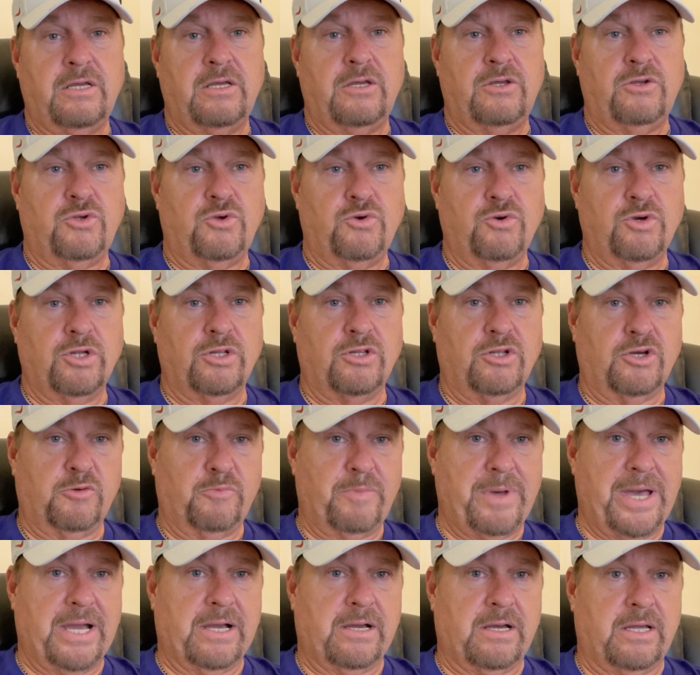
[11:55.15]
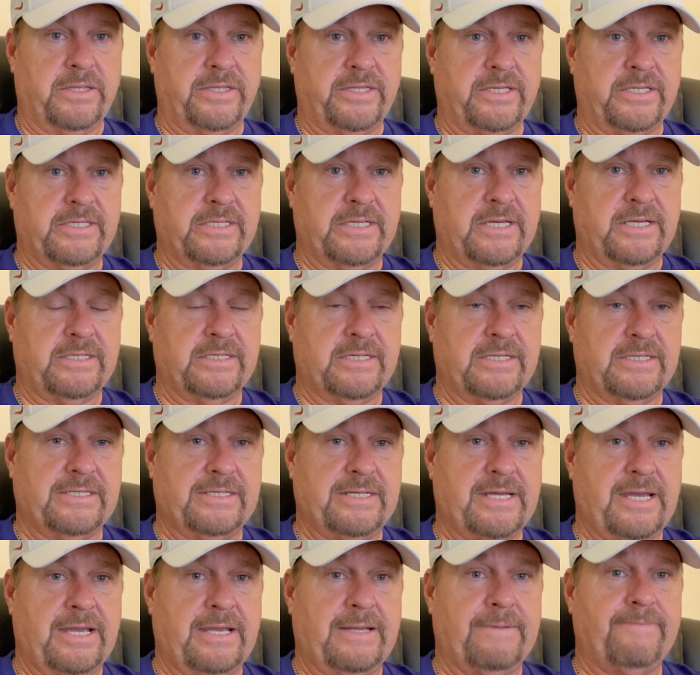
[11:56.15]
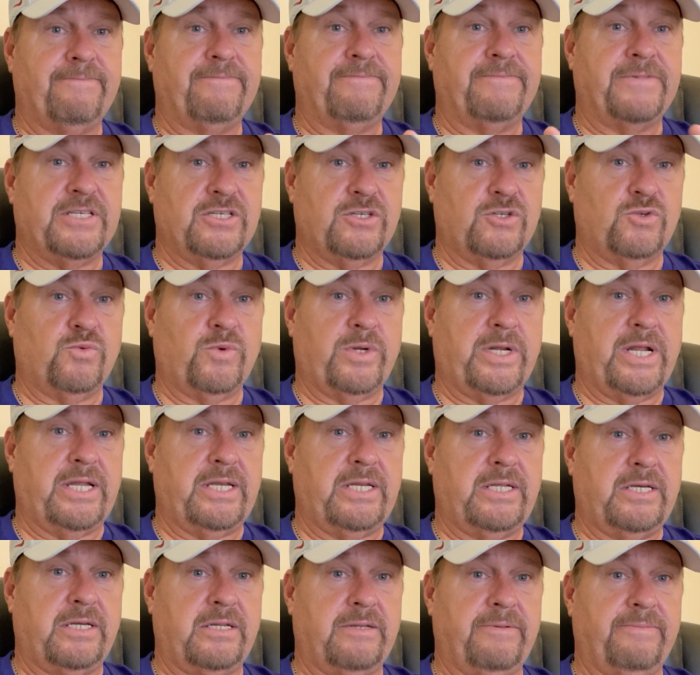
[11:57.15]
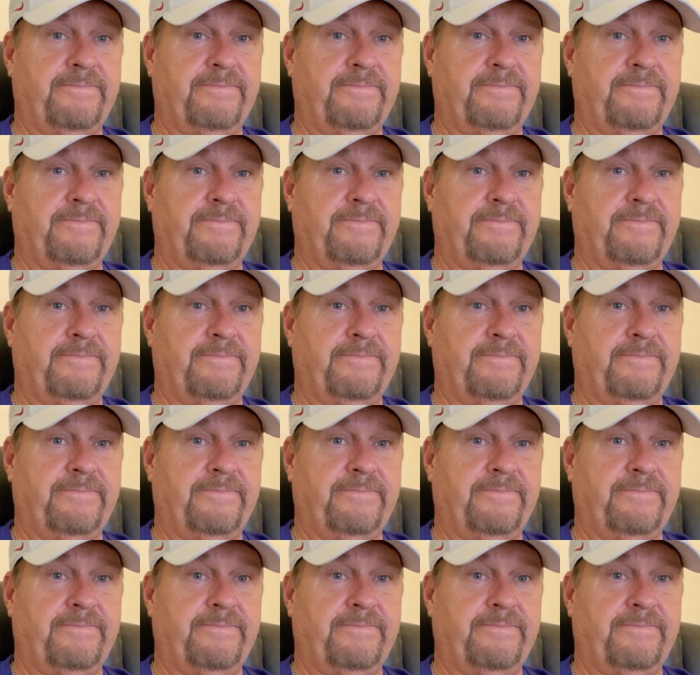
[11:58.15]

You can look back on these things and say, this is what I did.